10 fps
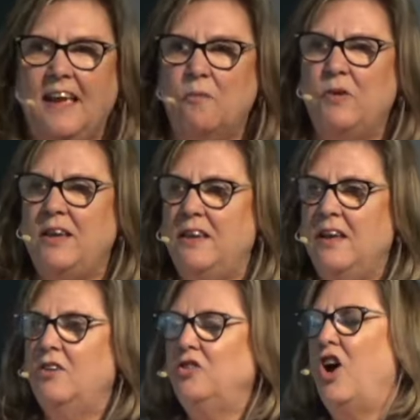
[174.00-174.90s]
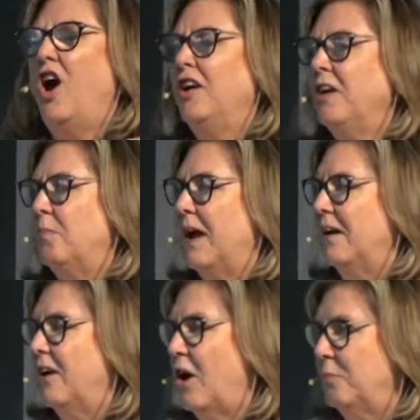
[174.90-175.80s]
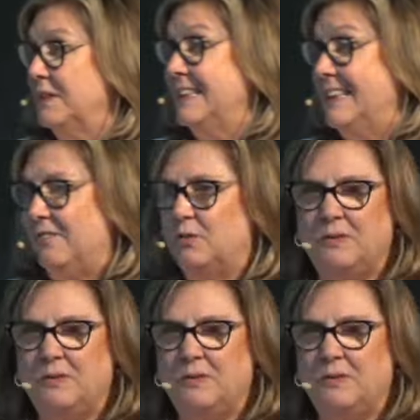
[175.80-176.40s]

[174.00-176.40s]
And we talk about our beliefs.